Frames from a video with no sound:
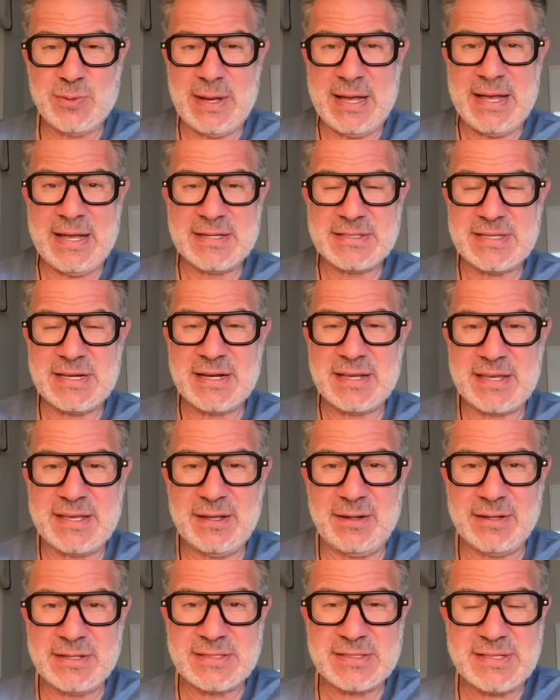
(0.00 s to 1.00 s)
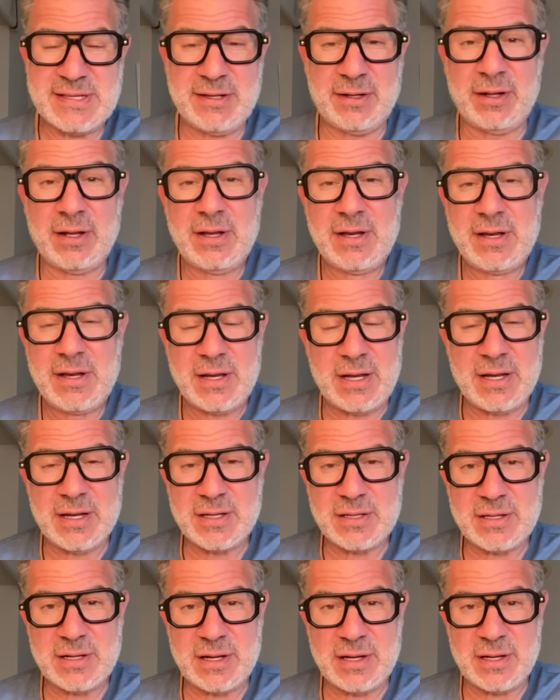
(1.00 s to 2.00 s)
who has an Achilles heel,
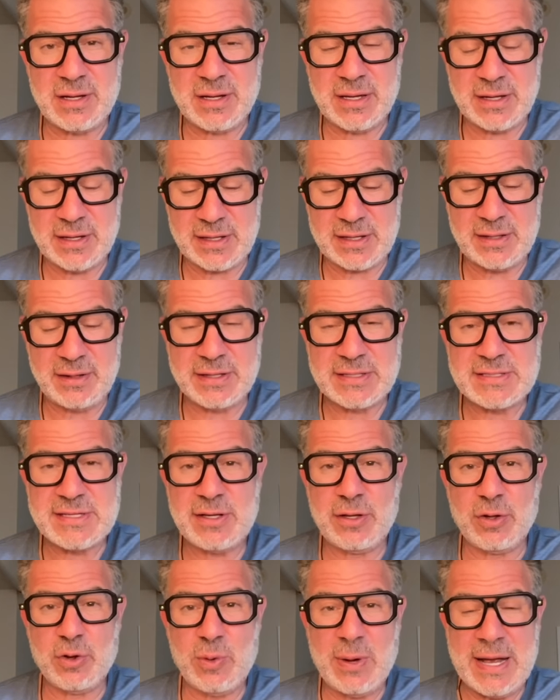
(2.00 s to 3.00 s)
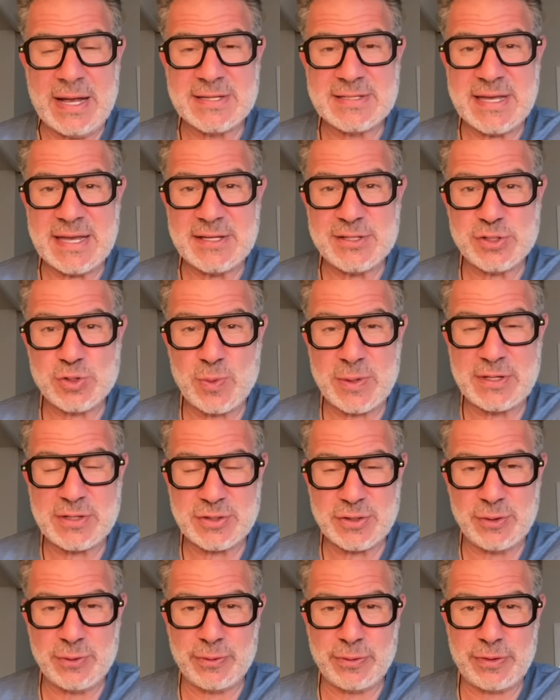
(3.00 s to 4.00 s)
who has a
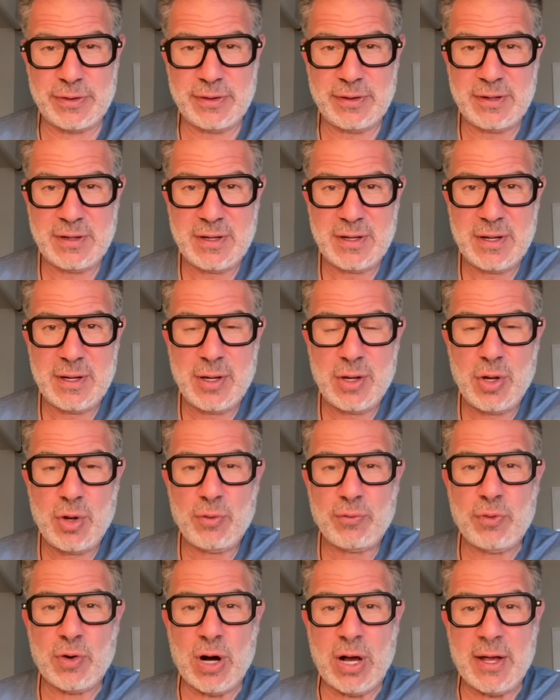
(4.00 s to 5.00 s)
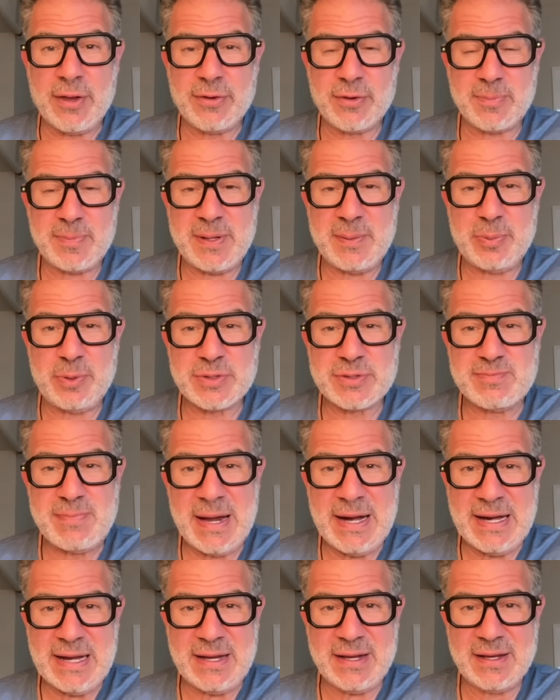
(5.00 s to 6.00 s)
sweet tooth for other people's
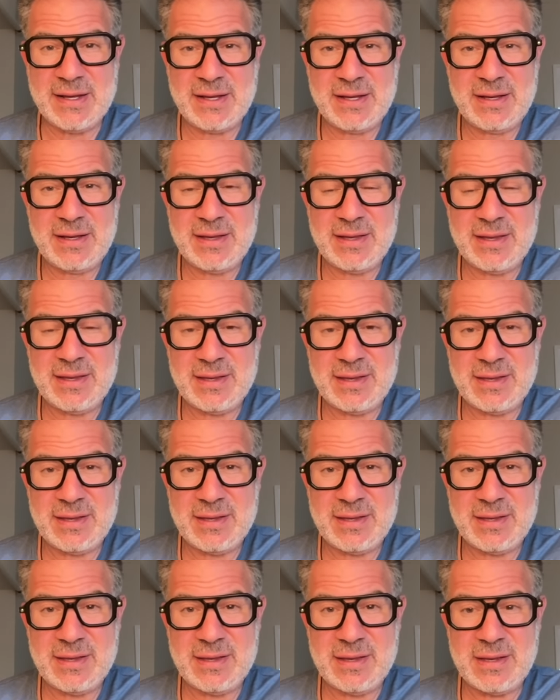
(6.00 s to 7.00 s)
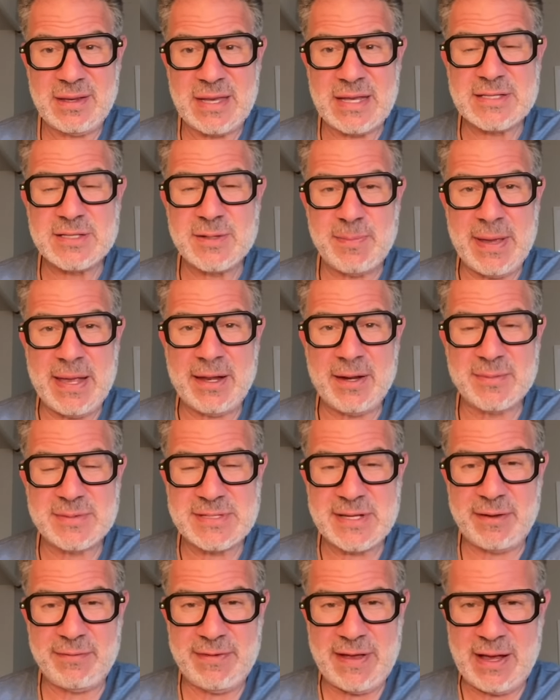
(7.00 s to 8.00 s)
money, and to bail
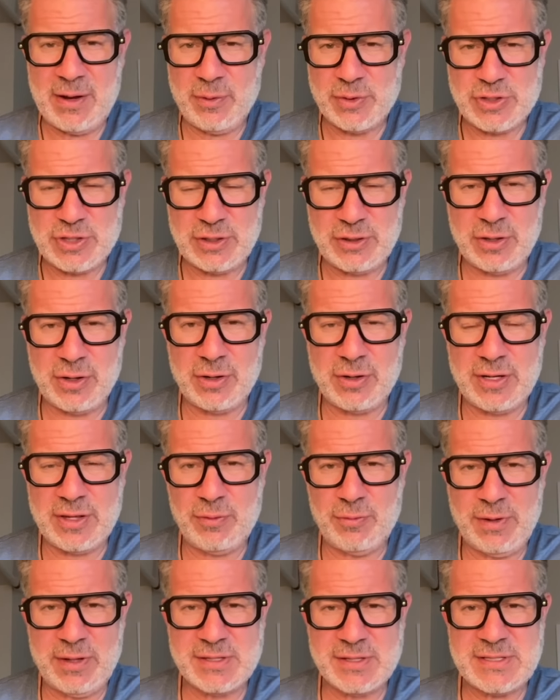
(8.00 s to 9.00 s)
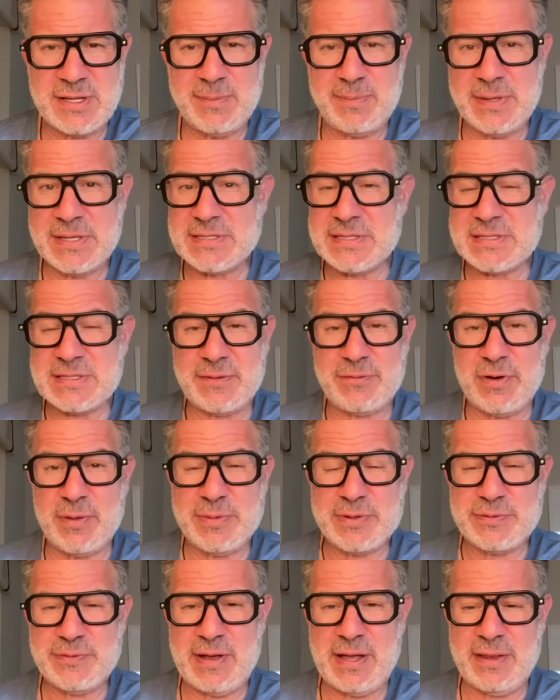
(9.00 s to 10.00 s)
himself out, which he learned in the real estate business and
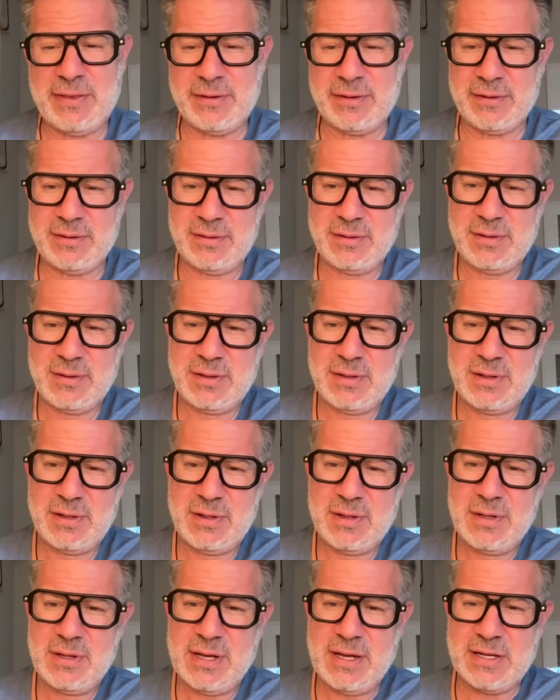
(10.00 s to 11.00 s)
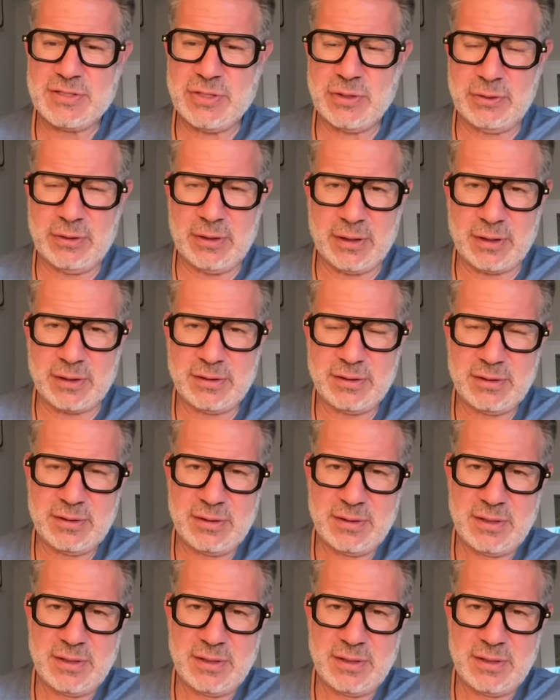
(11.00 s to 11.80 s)
from his father. And so look,